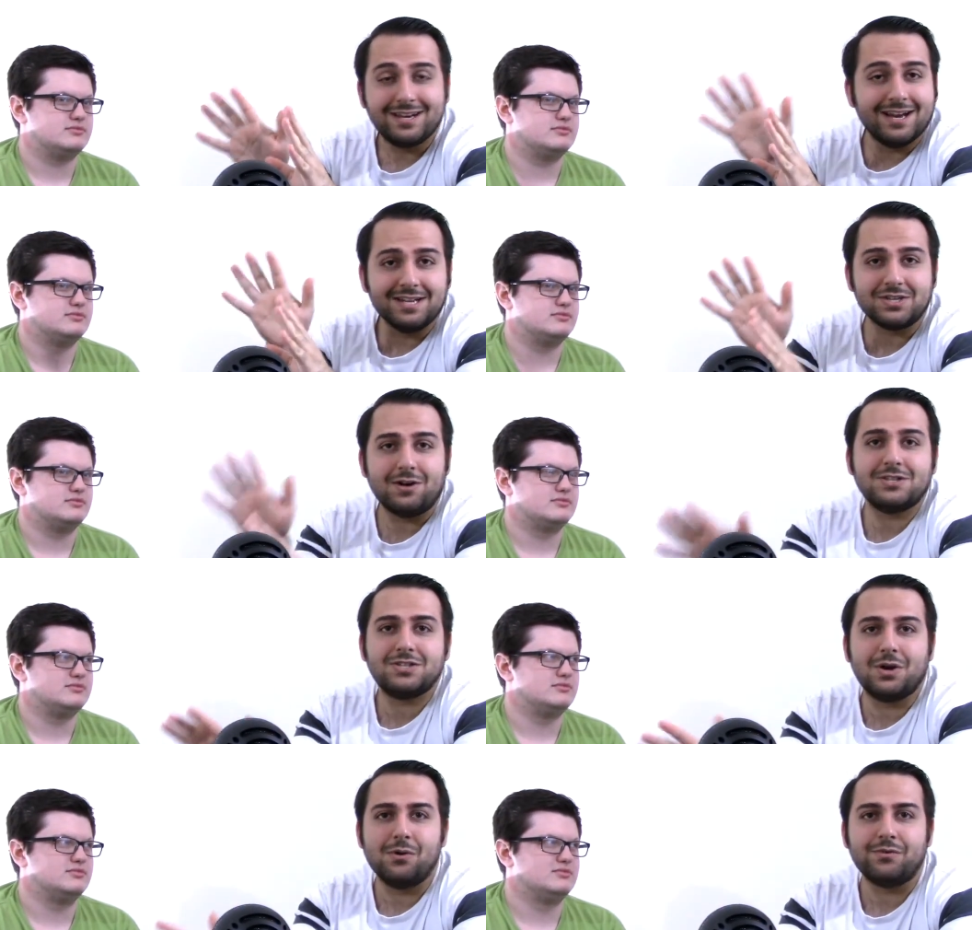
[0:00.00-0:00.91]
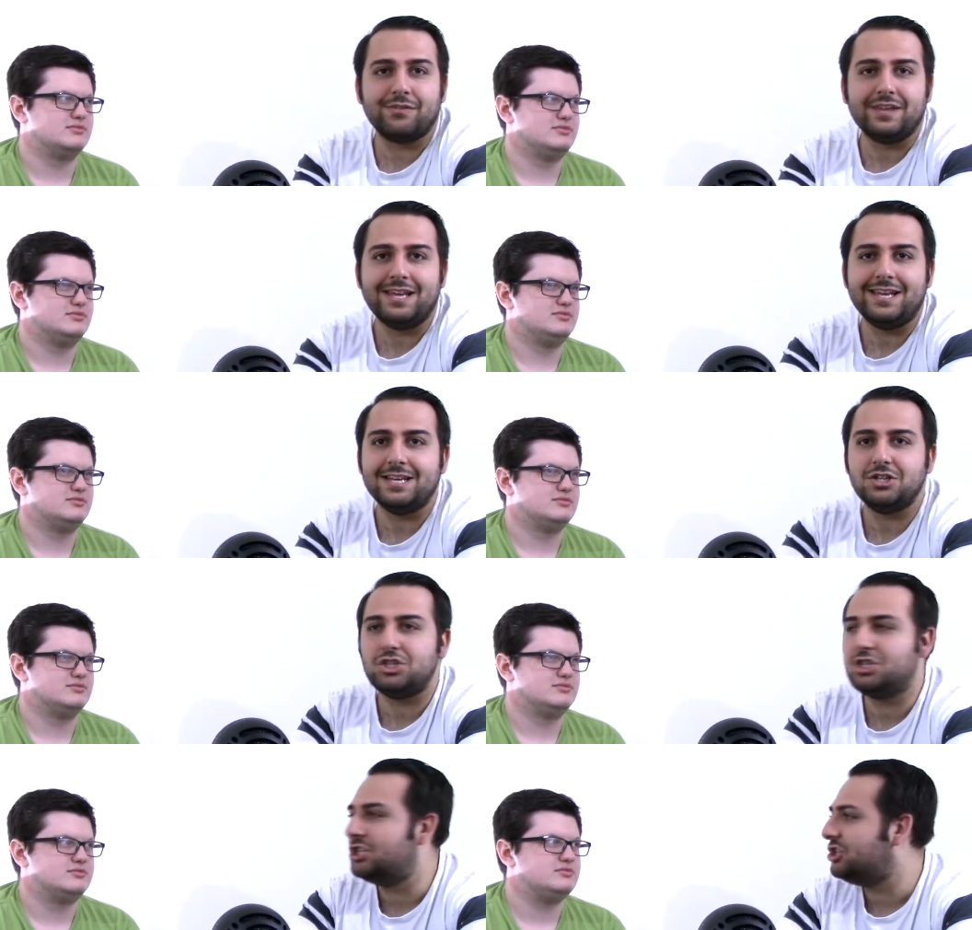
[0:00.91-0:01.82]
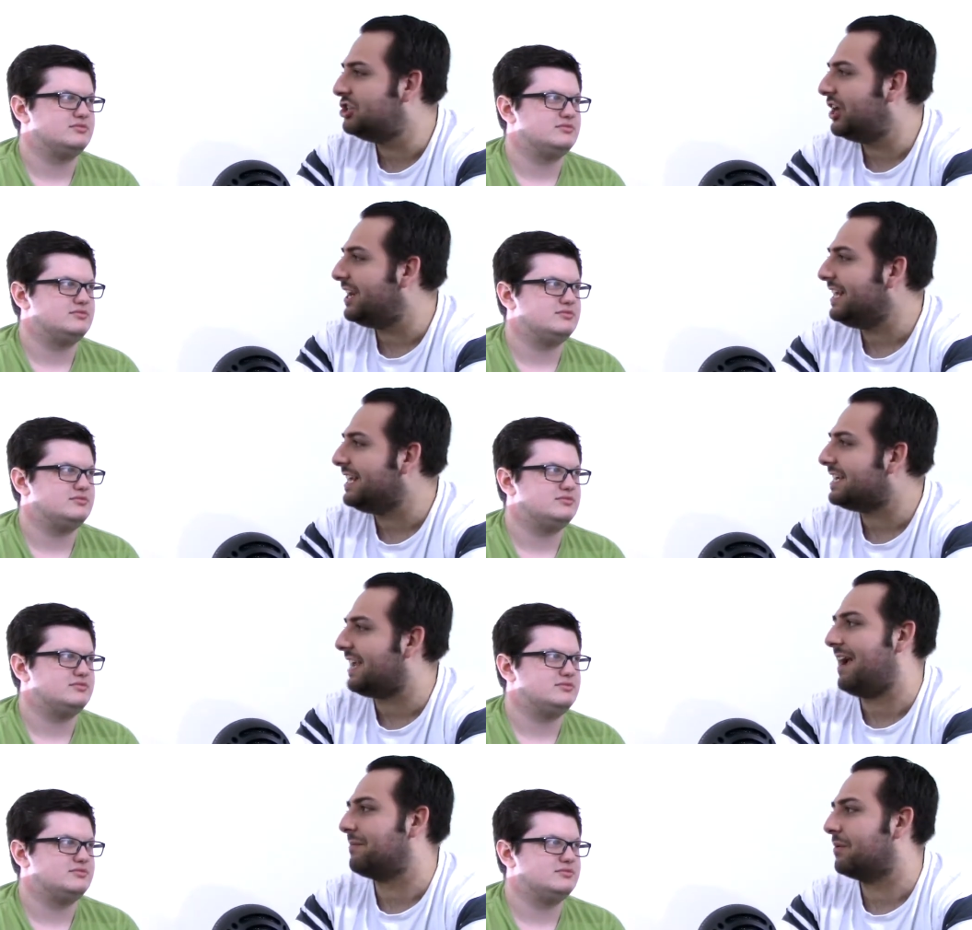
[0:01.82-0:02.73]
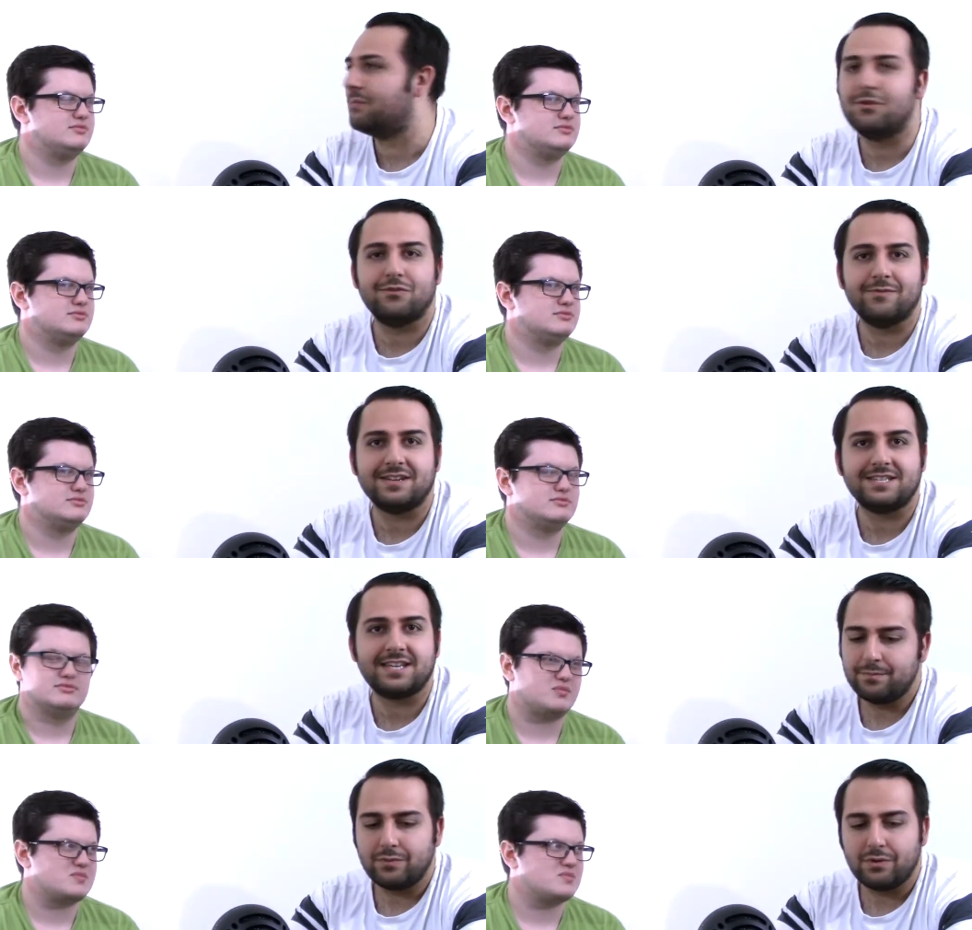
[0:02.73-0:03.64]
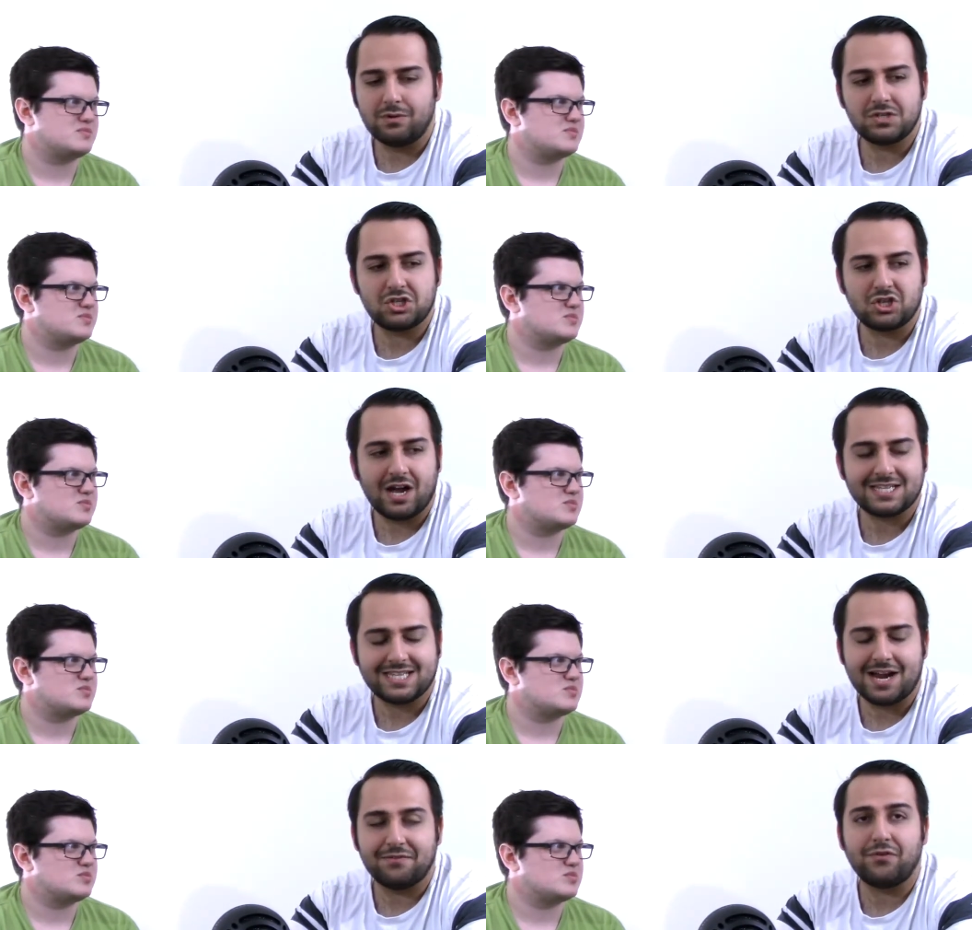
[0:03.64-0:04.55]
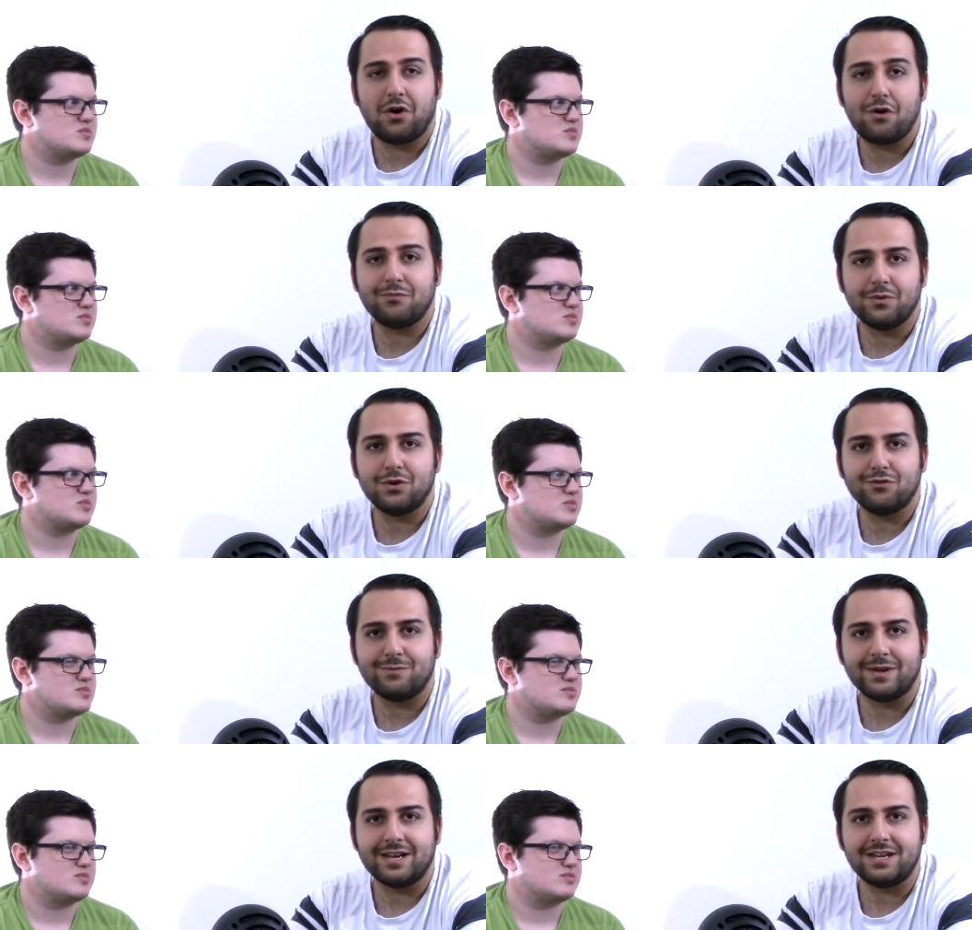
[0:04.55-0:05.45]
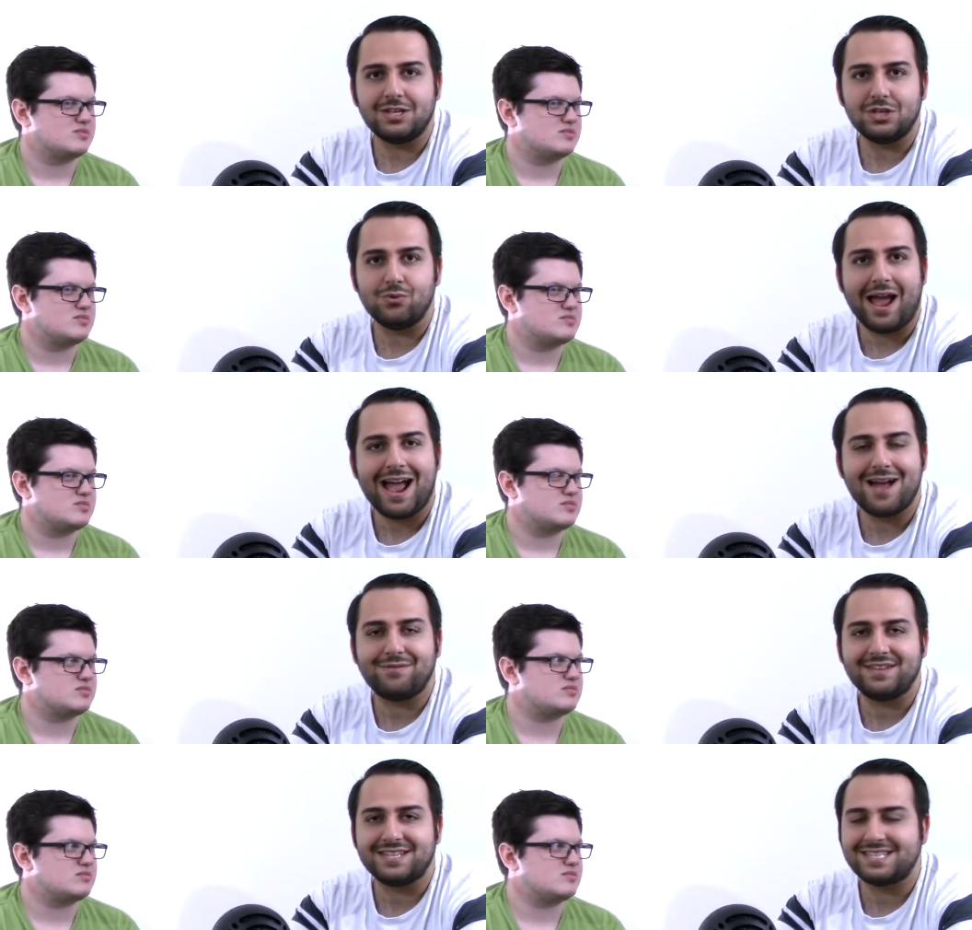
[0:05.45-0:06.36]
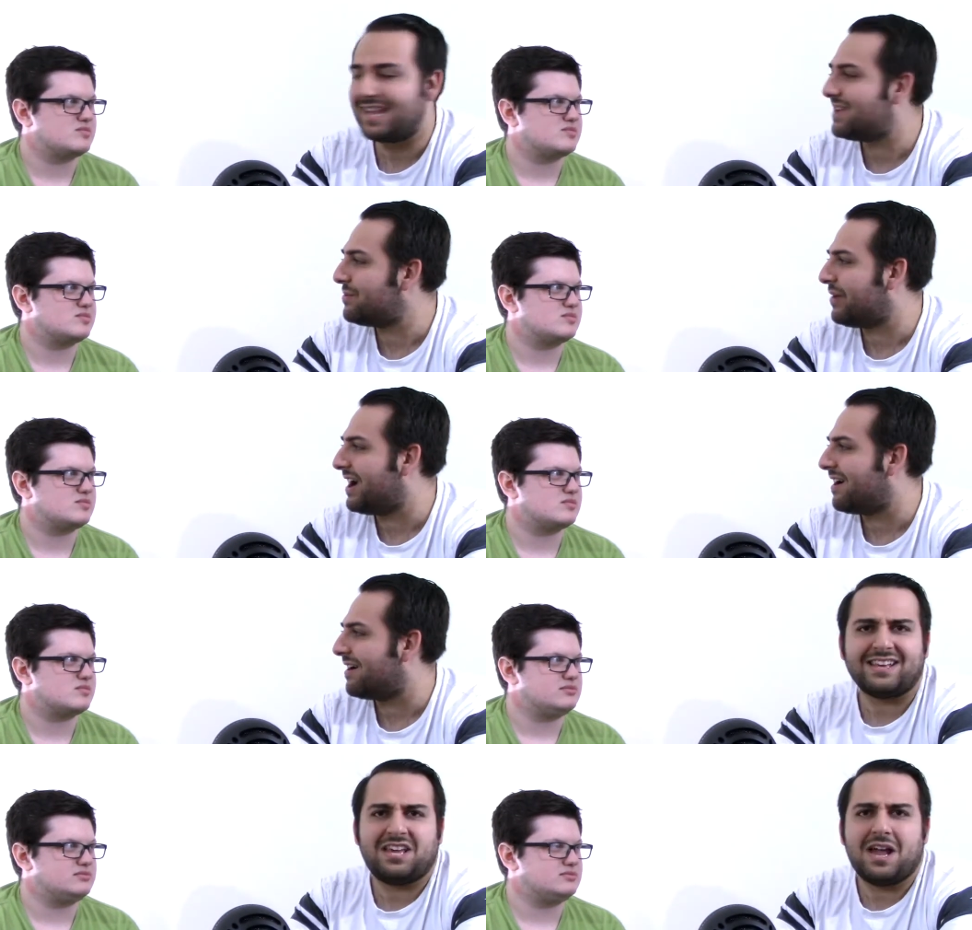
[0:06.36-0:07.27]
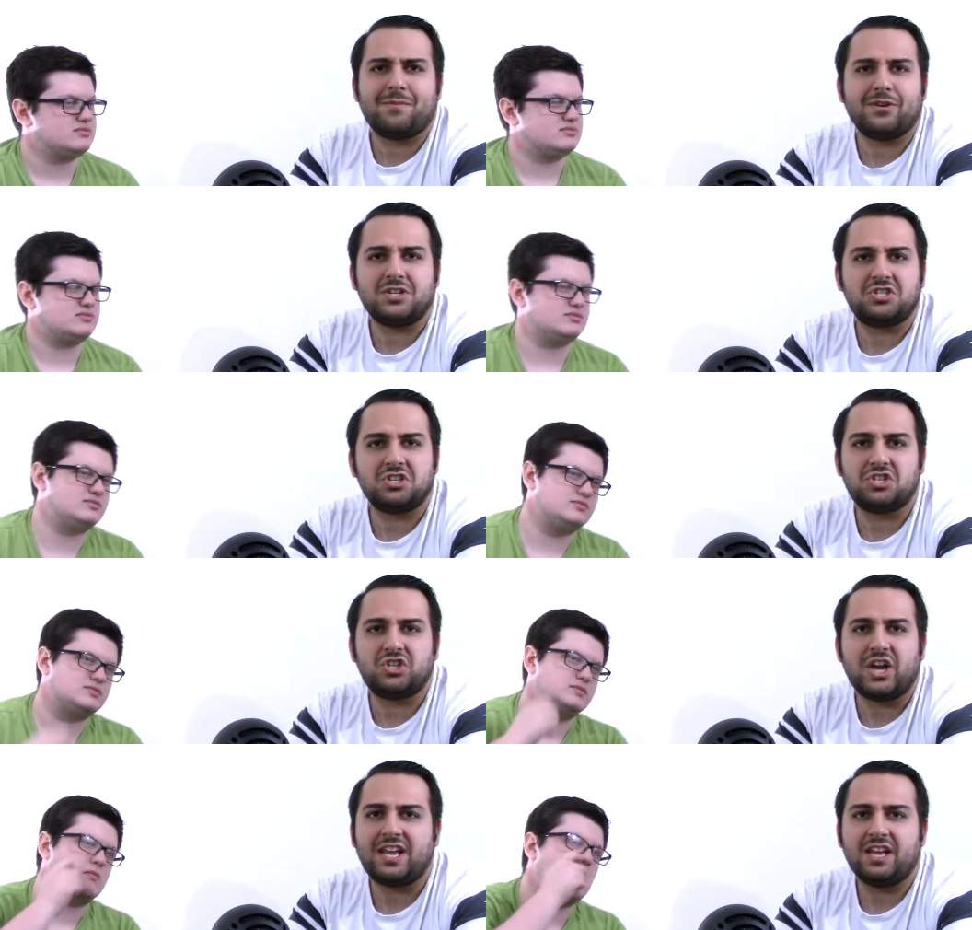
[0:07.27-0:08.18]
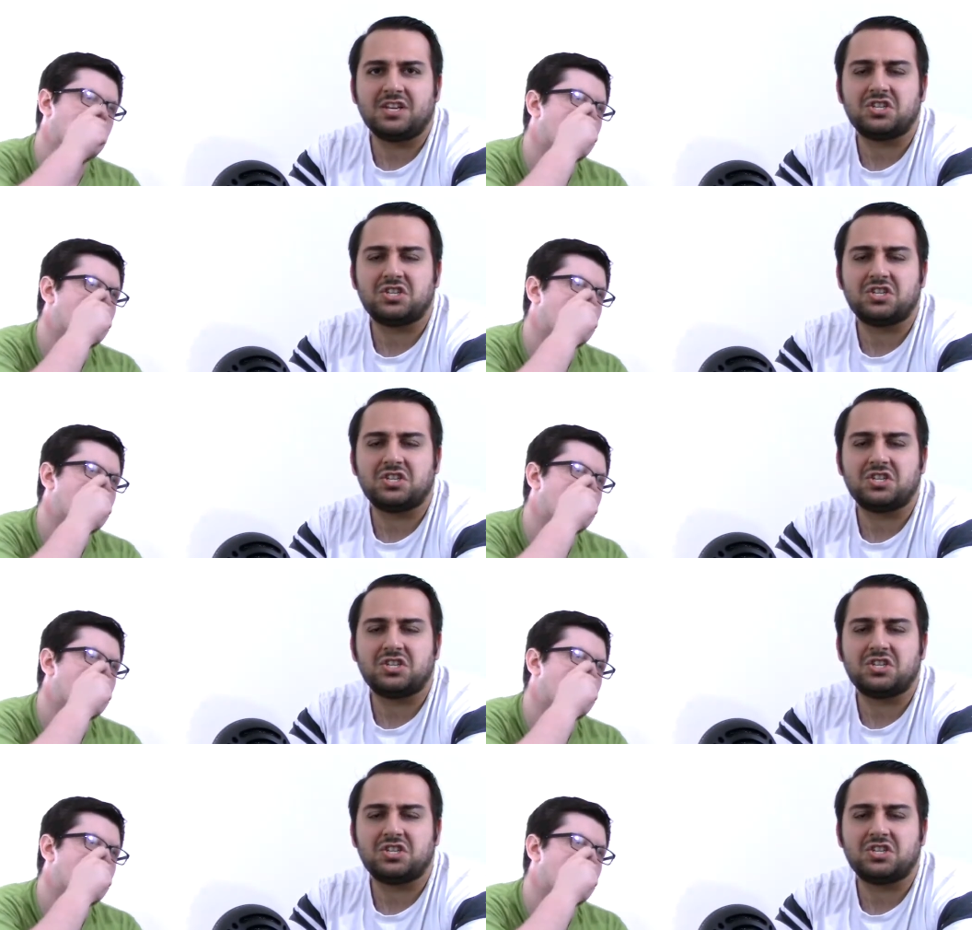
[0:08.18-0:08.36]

Speaker 1: it's also the shitty camera movements. Most shots that involve movement, you have this thing where the camera is just shaking